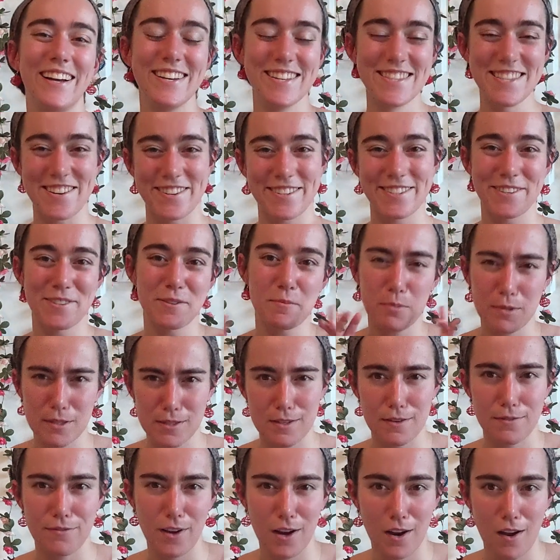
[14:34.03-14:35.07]
there's a
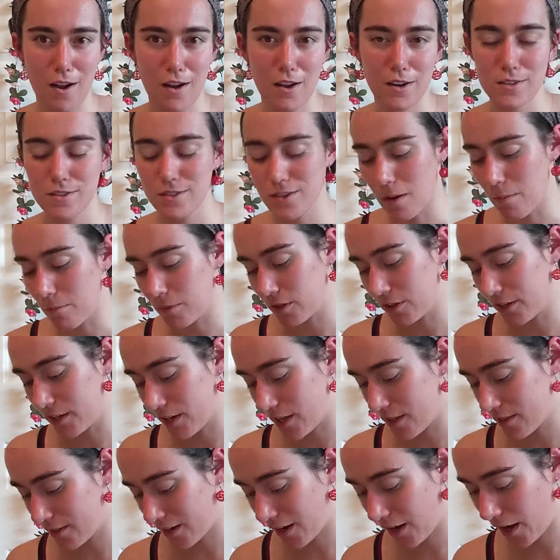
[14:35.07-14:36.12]
specific ensemble in
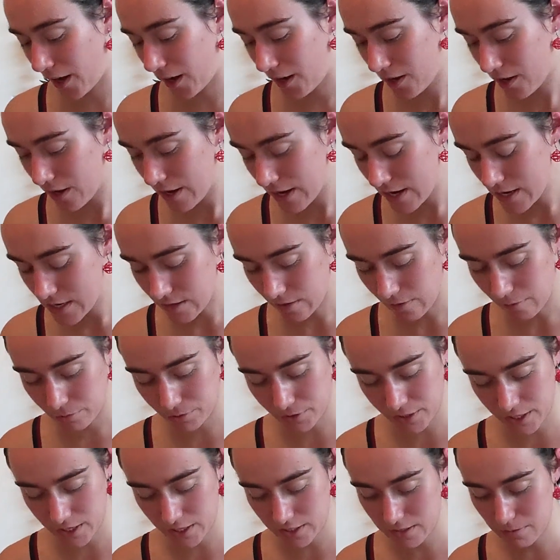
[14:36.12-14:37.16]
it that I am
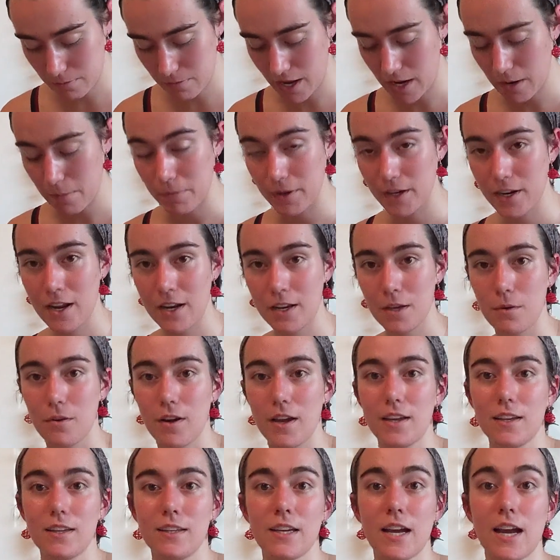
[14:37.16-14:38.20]
planning to make. But
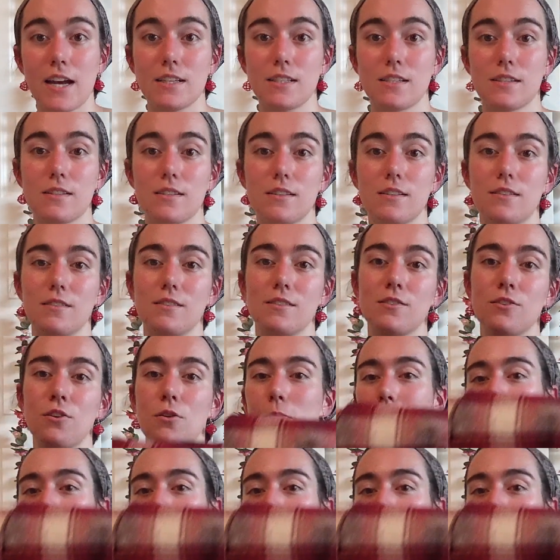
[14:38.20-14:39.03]
anyway, yes, so